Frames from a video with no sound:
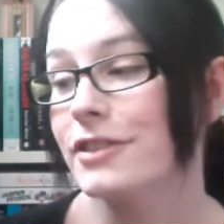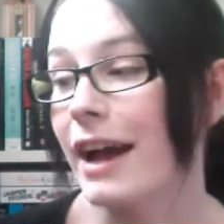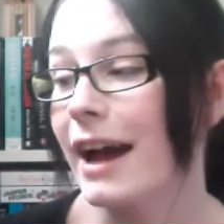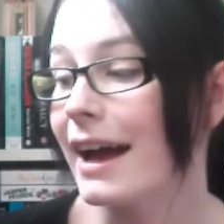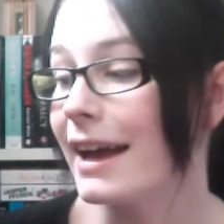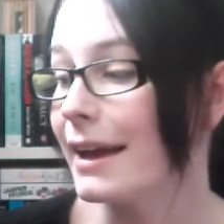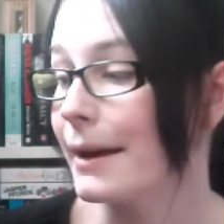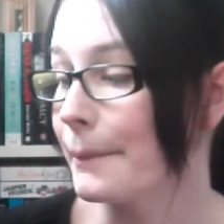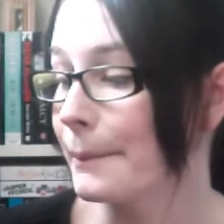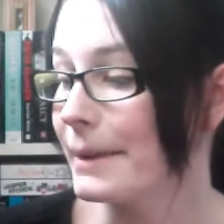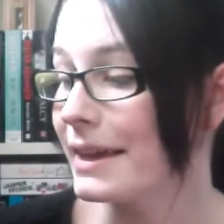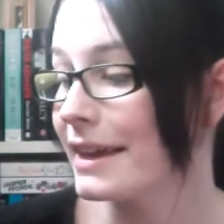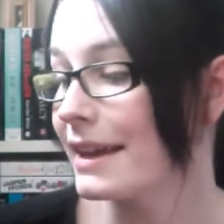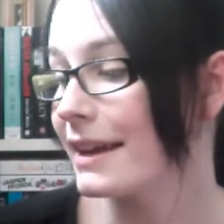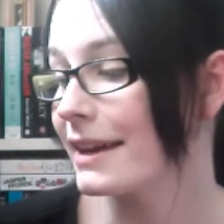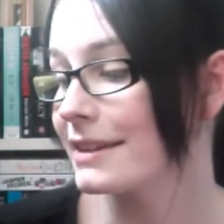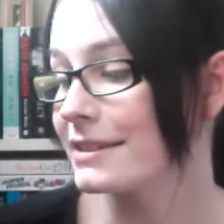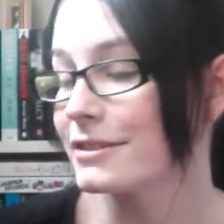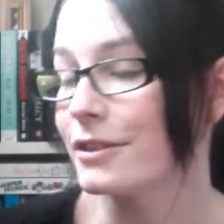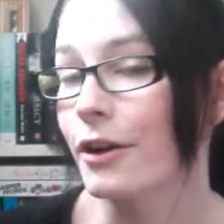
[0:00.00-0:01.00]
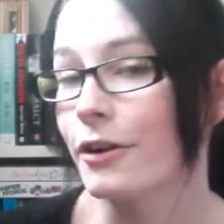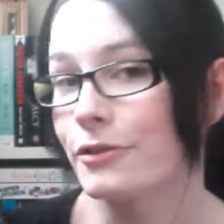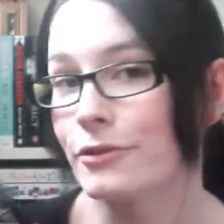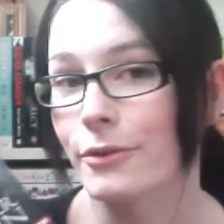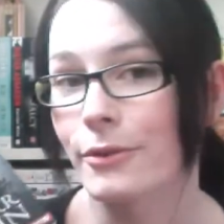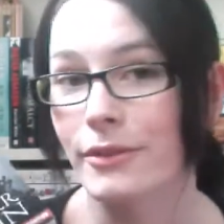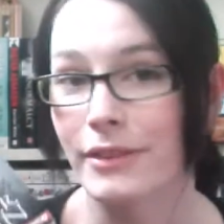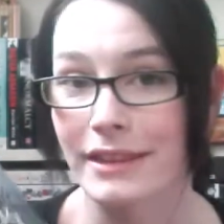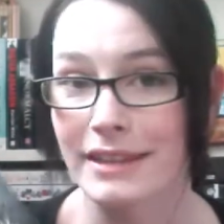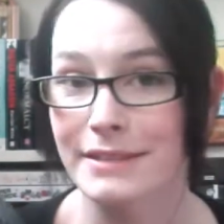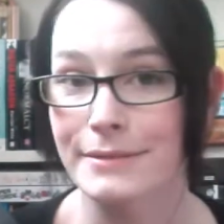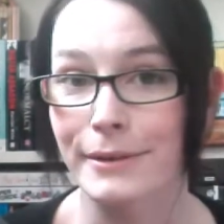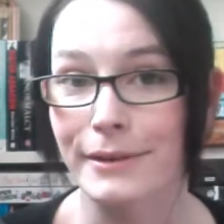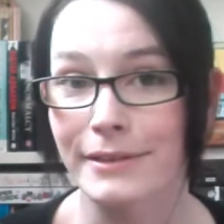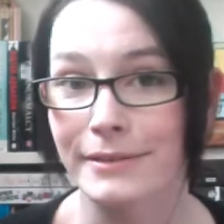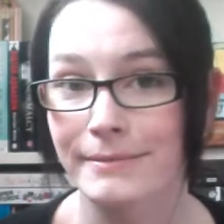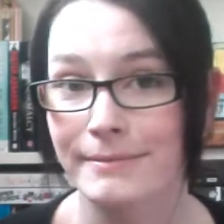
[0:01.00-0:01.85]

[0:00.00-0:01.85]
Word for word: I am making a start on this one.